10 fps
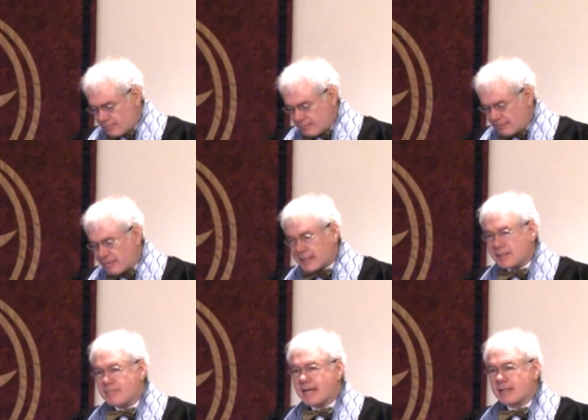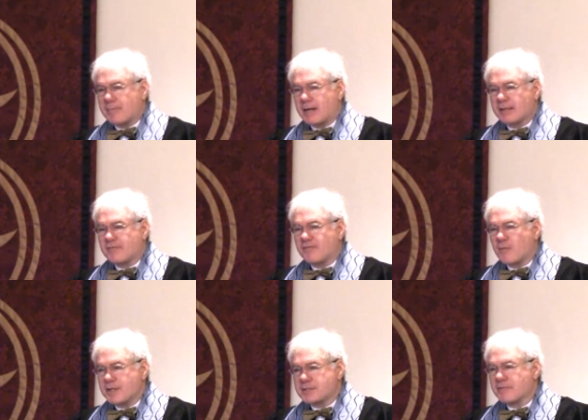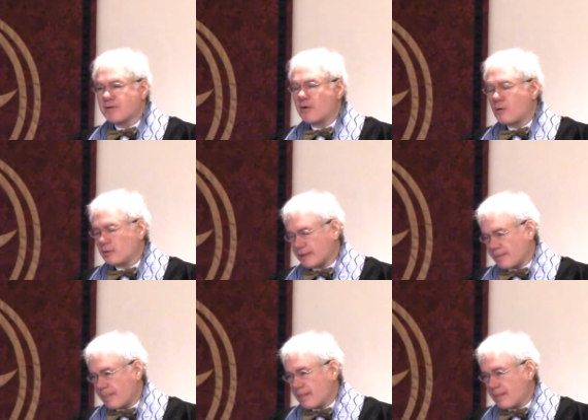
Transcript: reflecting back upon the voice of the holy